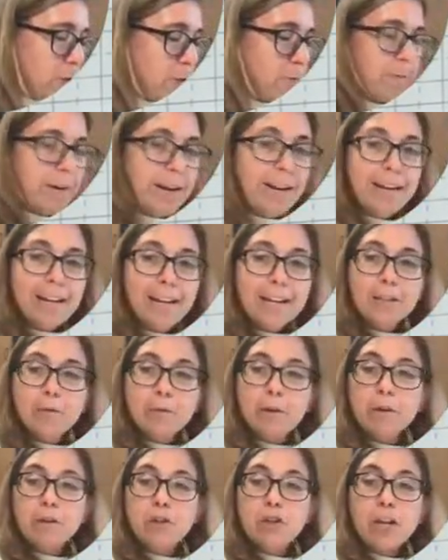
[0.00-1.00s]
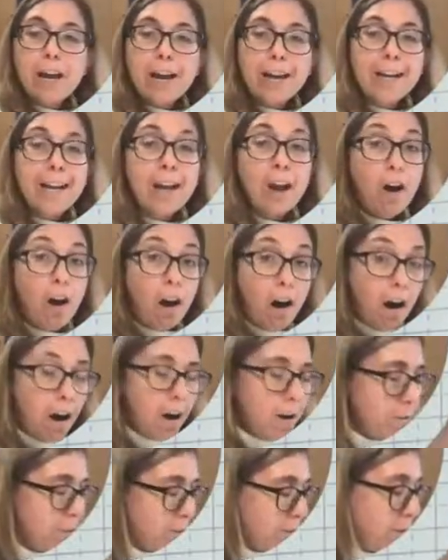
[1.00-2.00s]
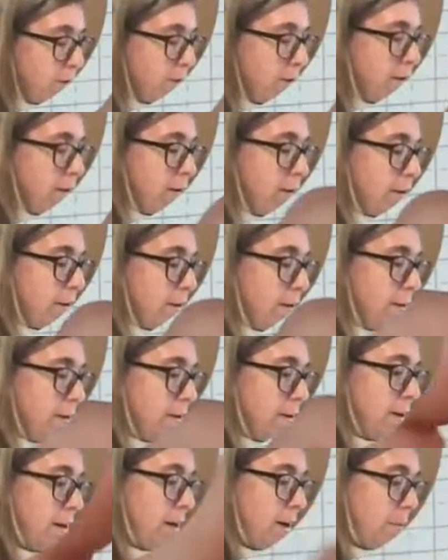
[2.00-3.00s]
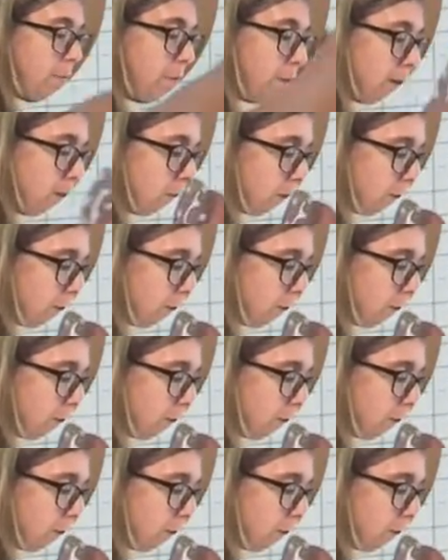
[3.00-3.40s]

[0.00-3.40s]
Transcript: meetings, we were checking off things off